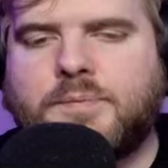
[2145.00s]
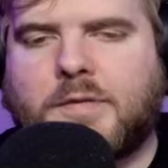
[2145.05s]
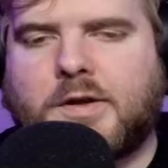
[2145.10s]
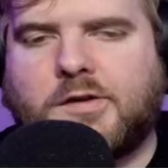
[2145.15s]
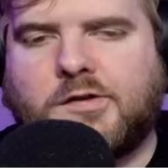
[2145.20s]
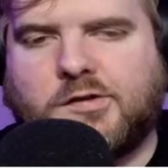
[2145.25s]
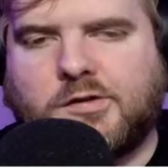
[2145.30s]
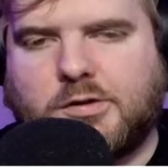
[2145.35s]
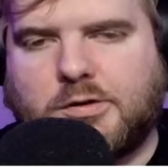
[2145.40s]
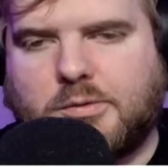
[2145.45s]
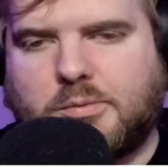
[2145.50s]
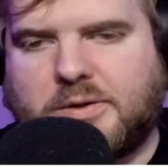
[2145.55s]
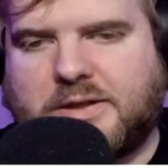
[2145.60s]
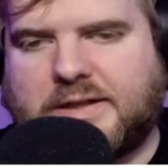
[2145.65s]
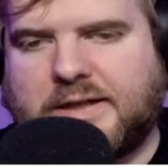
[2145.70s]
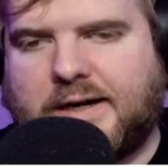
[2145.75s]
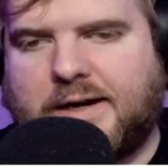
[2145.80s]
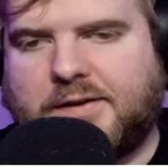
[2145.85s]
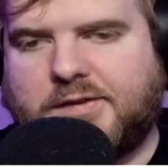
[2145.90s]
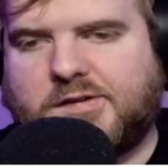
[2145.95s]
So we
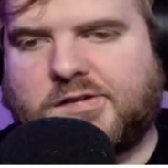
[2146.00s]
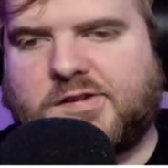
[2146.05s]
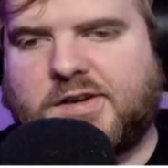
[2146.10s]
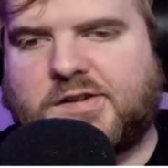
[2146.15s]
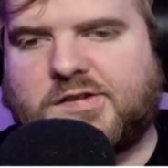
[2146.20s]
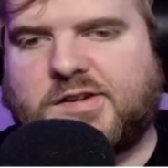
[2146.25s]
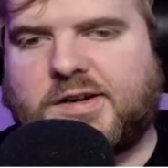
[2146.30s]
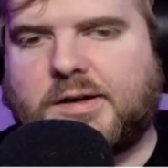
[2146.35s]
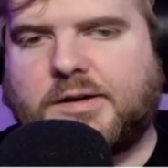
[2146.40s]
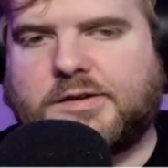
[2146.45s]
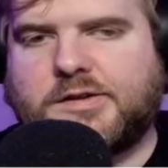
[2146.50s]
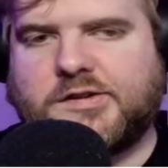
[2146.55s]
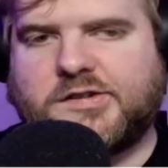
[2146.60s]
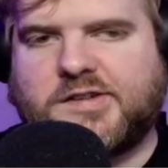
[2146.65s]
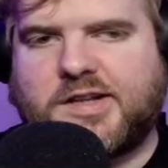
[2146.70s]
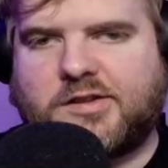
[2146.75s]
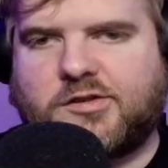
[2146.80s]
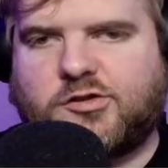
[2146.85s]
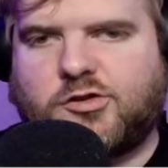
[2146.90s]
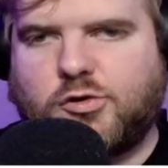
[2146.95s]
got 6 characters,
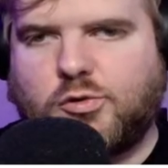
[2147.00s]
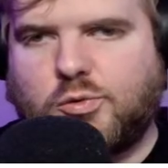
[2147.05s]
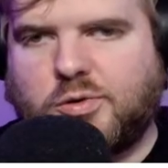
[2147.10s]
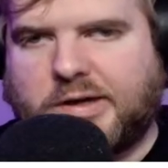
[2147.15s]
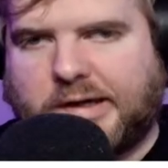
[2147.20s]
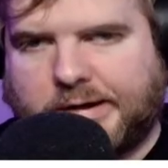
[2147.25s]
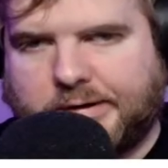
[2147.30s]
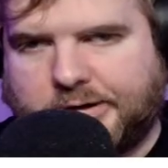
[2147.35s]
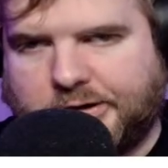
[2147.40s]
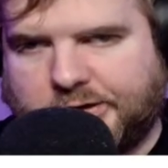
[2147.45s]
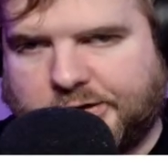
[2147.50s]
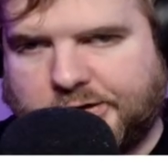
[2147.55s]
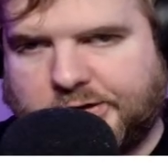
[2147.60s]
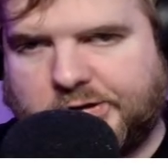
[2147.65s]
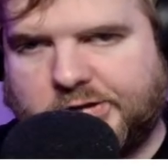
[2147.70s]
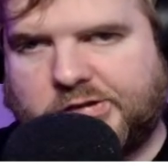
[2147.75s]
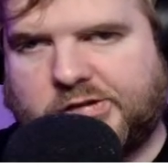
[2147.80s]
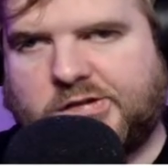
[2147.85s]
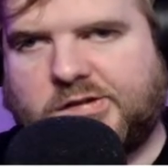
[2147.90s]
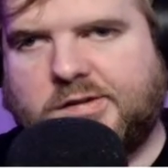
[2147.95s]
then 2
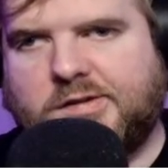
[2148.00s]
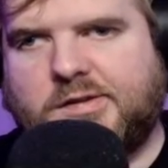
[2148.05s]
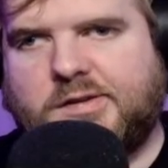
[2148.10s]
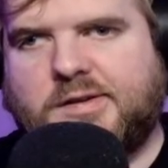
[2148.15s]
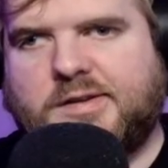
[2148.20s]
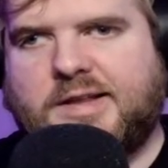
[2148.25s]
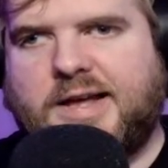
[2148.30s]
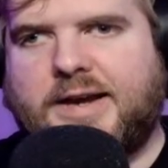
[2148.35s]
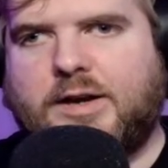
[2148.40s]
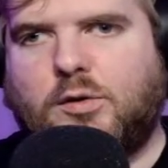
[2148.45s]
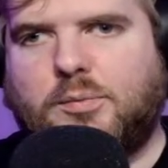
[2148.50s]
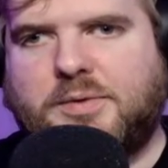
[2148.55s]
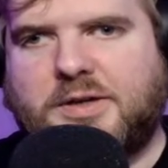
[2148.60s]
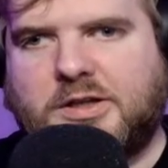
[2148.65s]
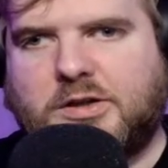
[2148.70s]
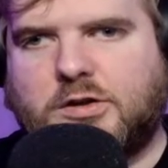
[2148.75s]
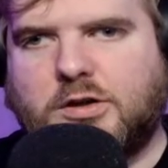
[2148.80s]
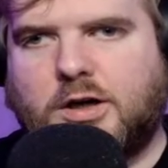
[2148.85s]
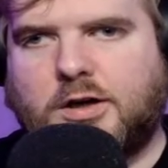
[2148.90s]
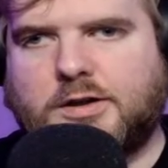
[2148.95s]
characters. That'll be
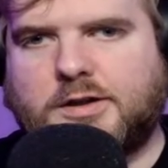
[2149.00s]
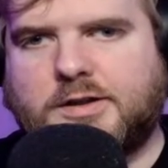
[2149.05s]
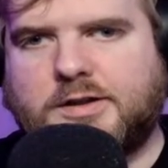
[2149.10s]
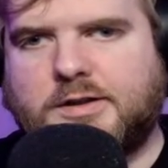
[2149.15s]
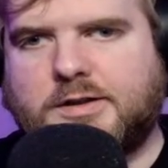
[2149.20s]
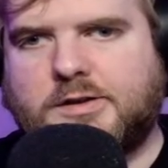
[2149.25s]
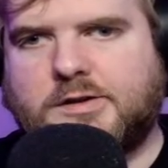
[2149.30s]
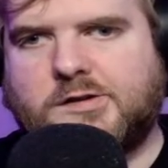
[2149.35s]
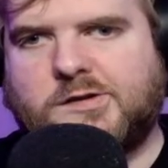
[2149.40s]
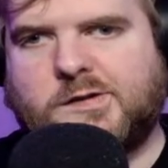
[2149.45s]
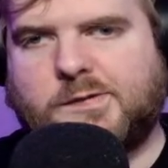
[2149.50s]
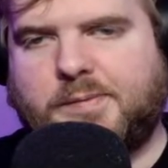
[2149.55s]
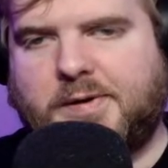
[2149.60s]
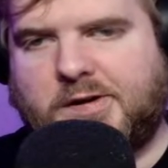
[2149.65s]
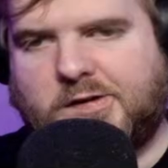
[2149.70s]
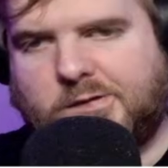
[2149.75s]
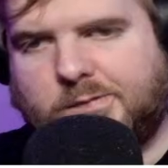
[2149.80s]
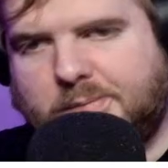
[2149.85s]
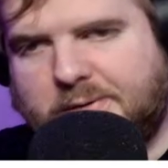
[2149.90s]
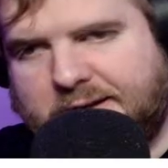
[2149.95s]
Docker
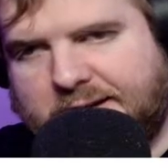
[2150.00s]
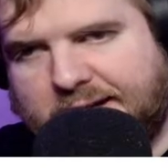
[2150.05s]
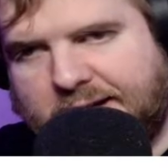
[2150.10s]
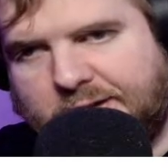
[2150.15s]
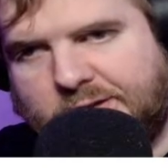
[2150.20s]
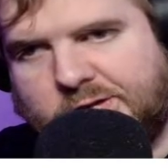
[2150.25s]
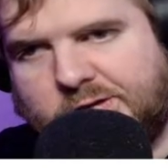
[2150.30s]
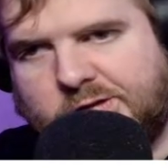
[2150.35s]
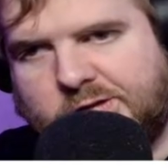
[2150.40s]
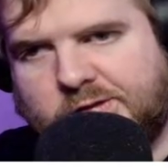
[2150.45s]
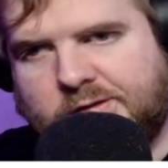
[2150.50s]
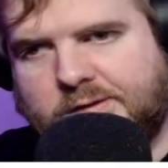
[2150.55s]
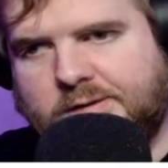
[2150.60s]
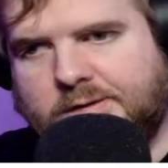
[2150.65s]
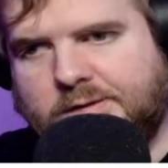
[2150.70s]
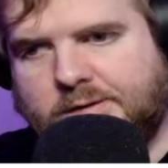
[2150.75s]
space PS.